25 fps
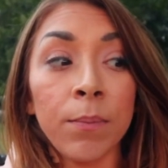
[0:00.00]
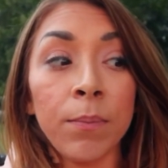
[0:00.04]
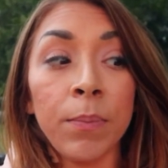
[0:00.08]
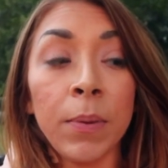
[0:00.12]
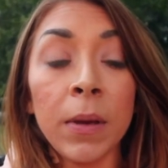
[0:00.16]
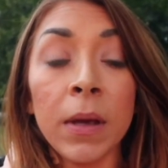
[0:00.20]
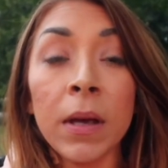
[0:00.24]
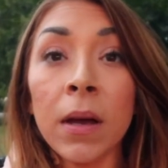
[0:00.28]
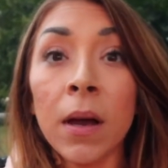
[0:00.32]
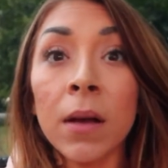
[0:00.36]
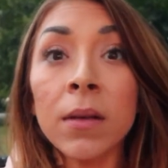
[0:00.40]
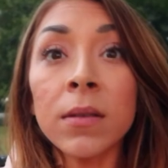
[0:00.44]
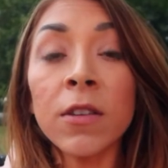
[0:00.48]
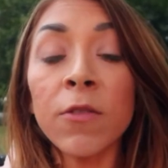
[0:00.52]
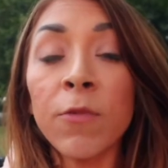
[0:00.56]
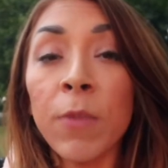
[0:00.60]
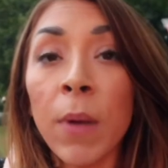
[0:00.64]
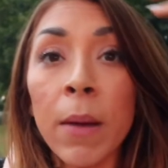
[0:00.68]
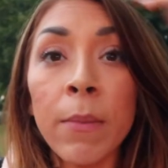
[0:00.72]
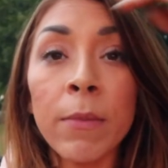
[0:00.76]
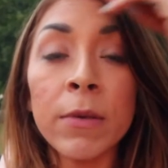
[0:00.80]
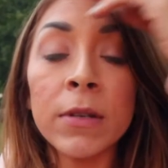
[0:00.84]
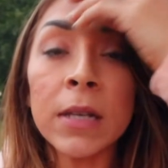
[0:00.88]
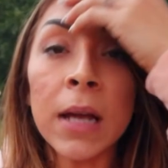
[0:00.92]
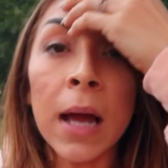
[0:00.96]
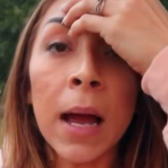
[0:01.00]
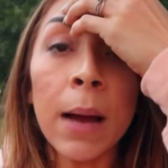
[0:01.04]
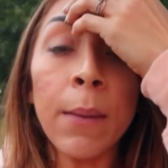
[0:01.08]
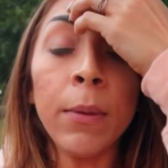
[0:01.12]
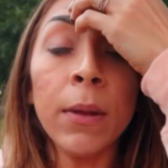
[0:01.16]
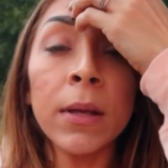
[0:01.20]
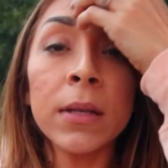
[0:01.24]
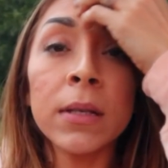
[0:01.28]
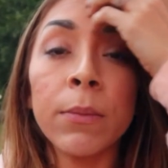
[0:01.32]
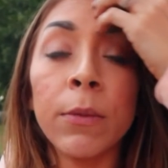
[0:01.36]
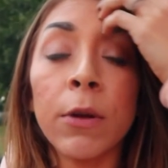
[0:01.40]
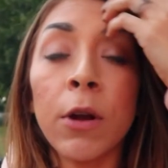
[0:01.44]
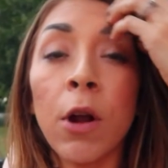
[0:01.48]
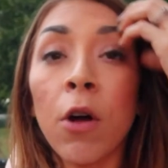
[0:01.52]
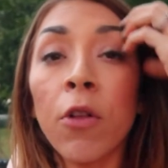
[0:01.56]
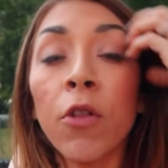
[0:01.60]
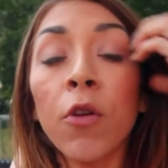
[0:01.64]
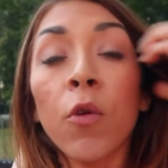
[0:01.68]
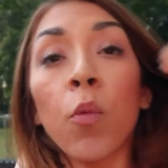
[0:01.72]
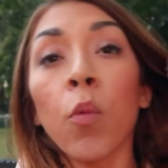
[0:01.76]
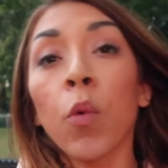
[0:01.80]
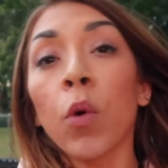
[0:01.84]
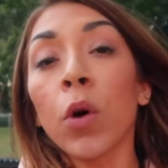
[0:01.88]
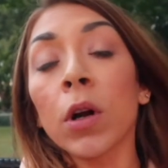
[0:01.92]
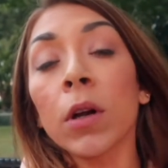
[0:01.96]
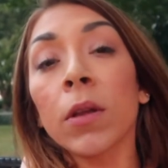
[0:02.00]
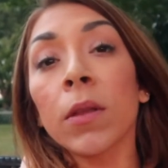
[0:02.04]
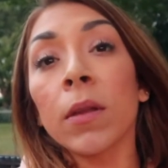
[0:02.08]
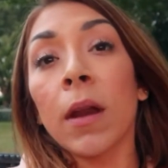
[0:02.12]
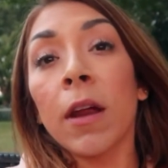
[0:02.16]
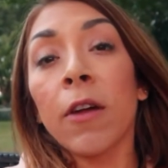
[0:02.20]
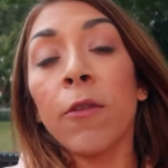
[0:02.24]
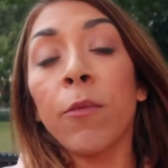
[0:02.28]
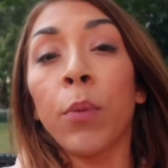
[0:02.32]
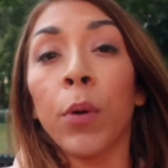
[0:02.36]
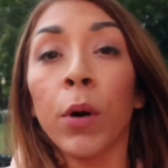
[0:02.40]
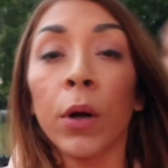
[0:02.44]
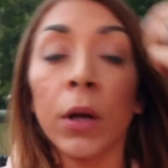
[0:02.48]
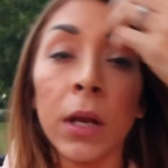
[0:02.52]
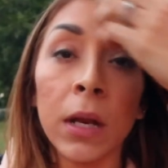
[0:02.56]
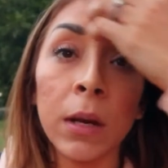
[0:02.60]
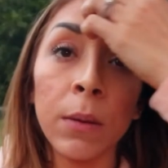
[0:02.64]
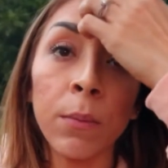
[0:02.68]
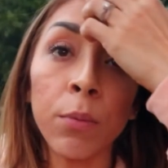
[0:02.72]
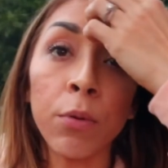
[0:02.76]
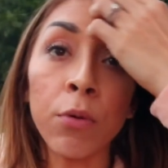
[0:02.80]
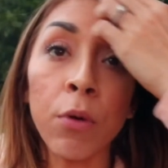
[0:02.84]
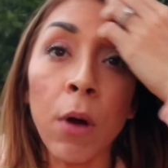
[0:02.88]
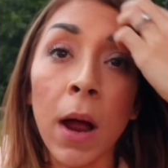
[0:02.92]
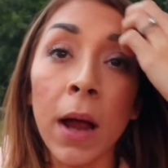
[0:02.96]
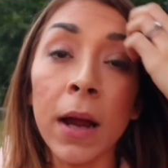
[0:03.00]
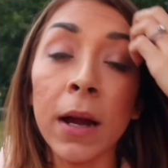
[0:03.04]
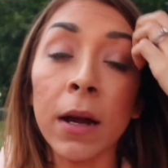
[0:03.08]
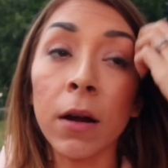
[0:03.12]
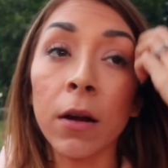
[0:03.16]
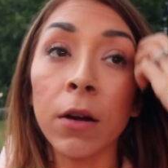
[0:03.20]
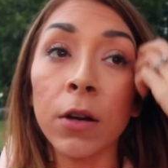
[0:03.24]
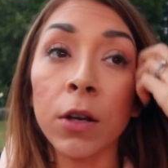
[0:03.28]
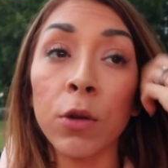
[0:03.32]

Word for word: because of my metabolism and all the work that I've put in prior.